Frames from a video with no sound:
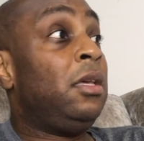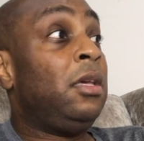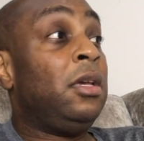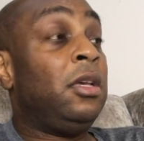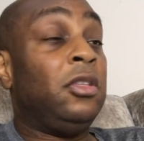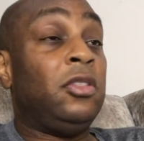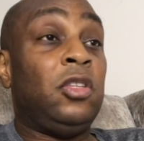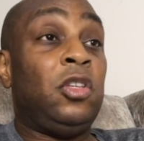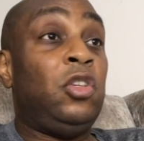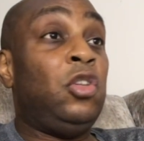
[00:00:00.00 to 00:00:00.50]

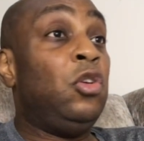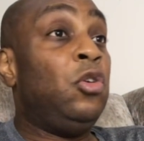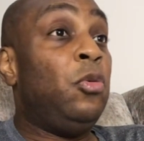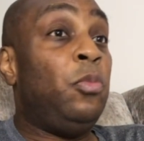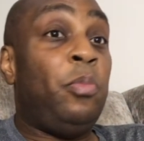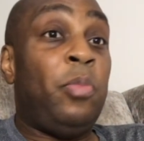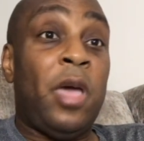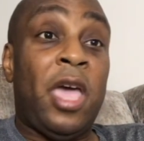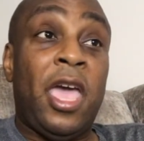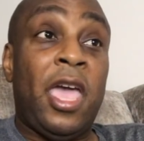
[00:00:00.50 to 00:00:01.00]
Because the
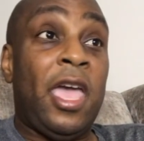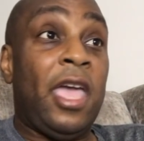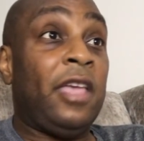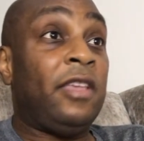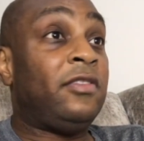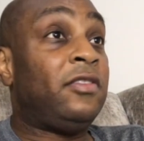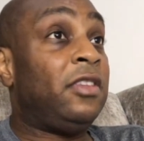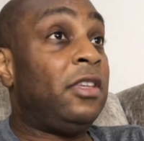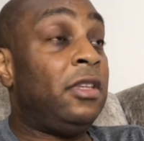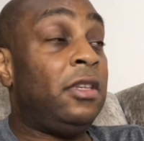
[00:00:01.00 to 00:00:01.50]
dude
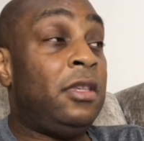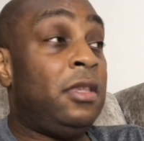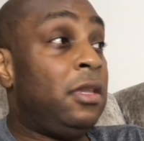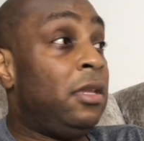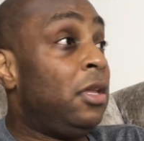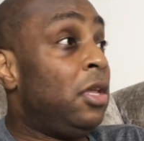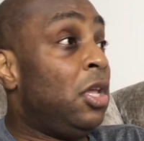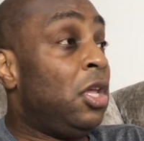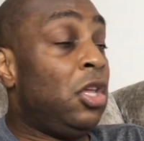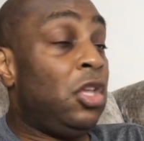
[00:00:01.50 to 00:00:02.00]
pass and
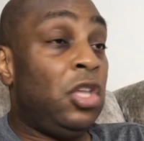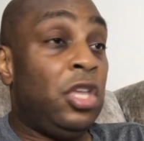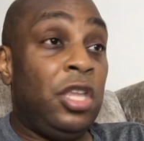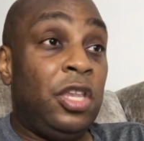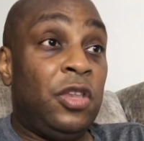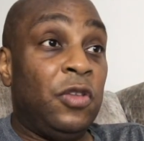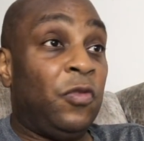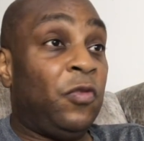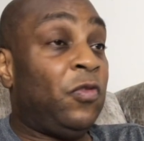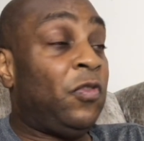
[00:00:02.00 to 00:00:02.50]
he
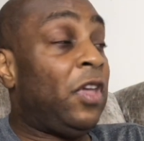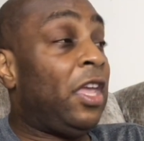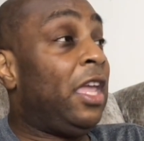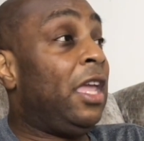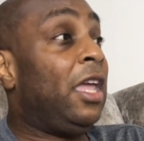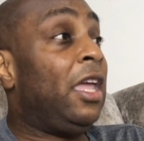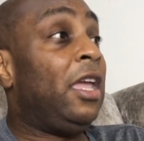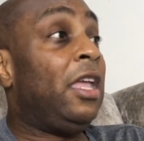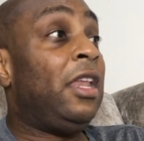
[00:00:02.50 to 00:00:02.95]
defend.